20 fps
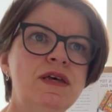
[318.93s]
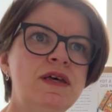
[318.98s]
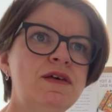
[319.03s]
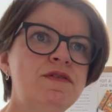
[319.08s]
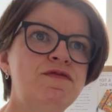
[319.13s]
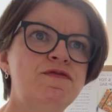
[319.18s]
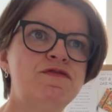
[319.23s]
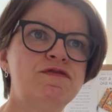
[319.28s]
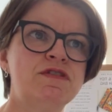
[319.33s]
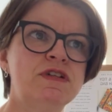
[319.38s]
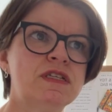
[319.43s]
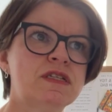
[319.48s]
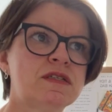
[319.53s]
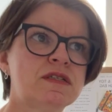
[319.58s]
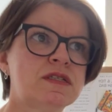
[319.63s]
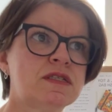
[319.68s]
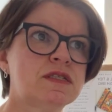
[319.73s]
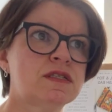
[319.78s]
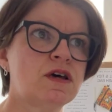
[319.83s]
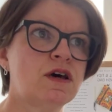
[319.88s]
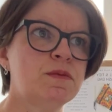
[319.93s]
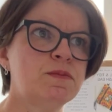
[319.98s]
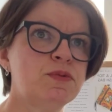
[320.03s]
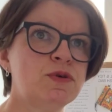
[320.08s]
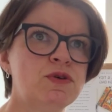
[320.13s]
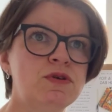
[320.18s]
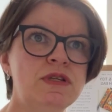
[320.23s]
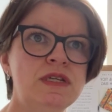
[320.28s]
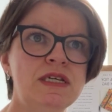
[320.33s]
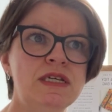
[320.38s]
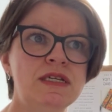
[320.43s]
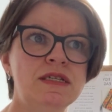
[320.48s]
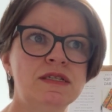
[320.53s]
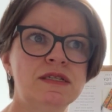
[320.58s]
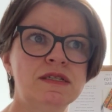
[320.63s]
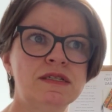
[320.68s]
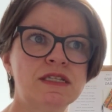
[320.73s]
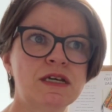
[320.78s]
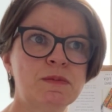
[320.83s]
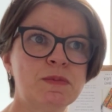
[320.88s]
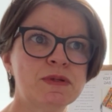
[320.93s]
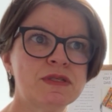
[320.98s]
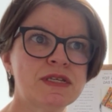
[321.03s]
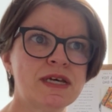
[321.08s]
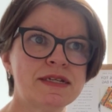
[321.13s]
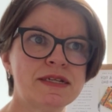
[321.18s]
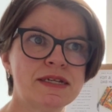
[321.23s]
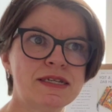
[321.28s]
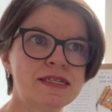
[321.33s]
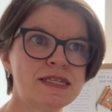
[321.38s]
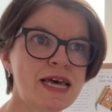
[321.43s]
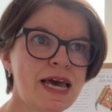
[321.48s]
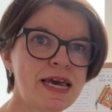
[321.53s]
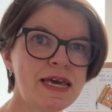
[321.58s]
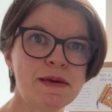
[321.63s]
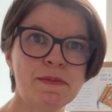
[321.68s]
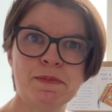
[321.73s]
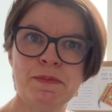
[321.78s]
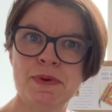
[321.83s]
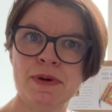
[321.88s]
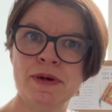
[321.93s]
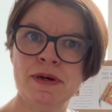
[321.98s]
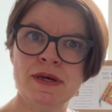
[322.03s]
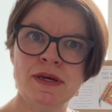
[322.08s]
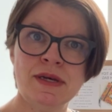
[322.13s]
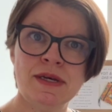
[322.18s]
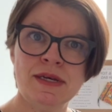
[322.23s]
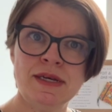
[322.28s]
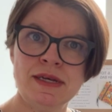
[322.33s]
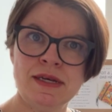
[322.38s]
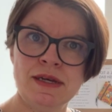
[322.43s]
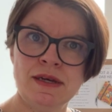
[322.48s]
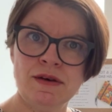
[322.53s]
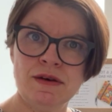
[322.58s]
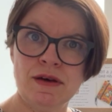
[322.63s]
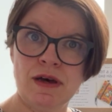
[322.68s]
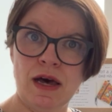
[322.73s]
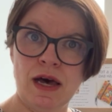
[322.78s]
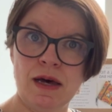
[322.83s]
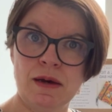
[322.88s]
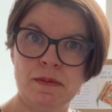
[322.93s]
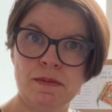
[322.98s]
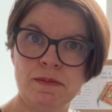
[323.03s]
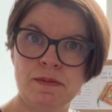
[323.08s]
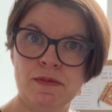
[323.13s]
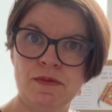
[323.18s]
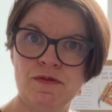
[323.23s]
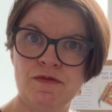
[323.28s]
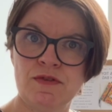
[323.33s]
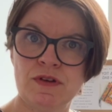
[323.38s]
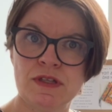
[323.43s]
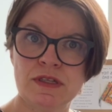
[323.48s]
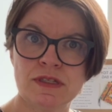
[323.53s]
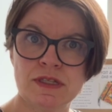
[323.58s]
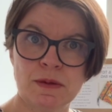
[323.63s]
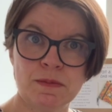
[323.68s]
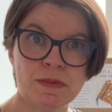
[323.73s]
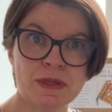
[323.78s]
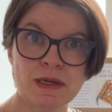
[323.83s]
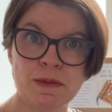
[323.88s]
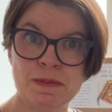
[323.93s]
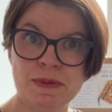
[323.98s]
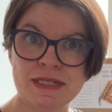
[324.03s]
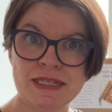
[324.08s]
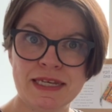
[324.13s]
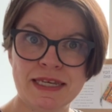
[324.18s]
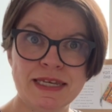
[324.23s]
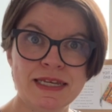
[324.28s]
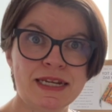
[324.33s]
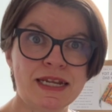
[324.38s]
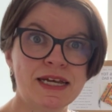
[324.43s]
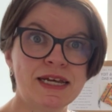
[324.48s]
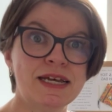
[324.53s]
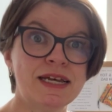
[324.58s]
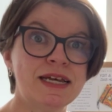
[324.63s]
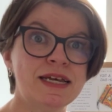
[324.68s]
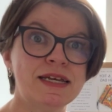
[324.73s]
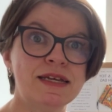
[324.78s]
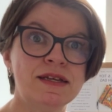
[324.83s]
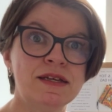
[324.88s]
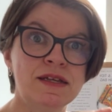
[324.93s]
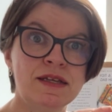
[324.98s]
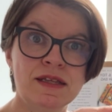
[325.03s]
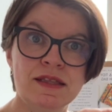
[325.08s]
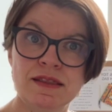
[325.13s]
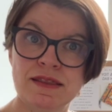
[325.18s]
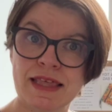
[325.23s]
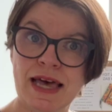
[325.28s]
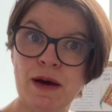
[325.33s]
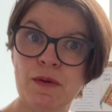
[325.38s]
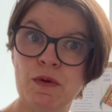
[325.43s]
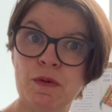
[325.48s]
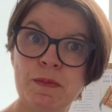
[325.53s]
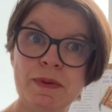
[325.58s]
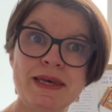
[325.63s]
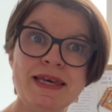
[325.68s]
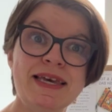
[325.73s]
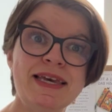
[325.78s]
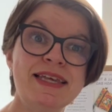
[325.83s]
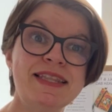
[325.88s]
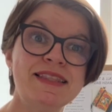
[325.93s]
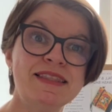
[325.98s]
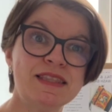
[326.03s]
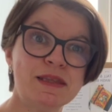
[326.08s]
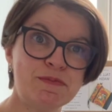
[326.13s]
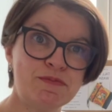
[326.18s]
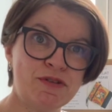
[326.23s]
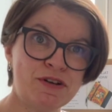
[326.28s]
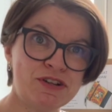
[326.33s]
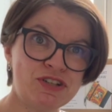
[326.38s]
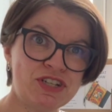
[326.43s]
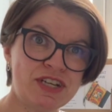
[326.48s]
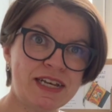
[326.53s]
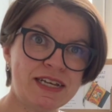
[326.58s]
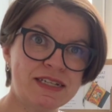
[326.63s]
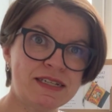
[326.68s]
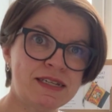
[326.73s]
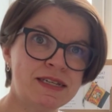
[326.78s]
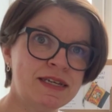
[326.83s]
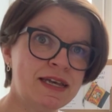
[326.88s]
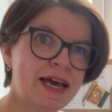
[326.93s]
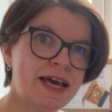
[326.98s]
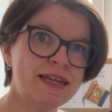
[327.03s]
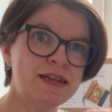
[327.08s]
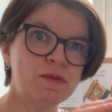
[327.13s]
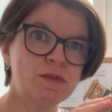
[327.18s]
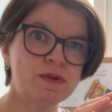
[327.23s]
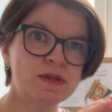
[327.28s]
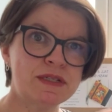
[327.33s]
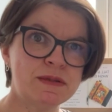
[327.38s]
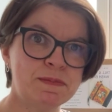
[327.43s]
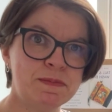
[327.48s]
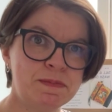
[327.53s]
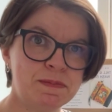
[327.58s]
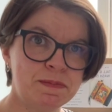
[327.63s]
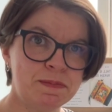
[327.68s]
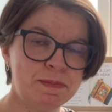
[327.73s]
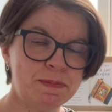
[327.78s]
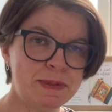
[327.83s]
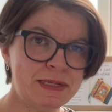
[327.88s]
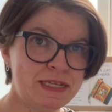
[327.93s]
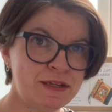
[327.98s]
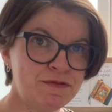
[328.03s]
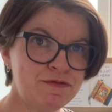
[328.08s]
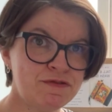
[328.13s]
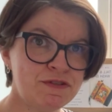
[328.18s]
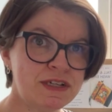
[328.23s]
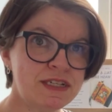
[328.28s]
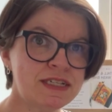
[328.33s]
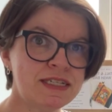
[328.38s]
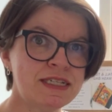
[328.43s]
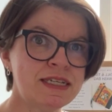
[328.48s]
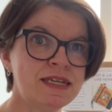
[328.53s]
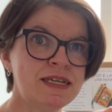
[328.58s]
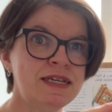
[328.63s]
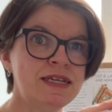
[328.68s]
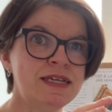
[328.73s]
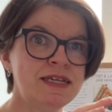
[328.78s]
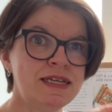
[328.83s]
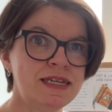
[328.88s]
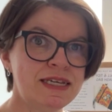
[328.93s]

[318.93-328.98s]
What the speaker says: If for example, you need double-sided tape for something in particular, that will be in the project, and it will be different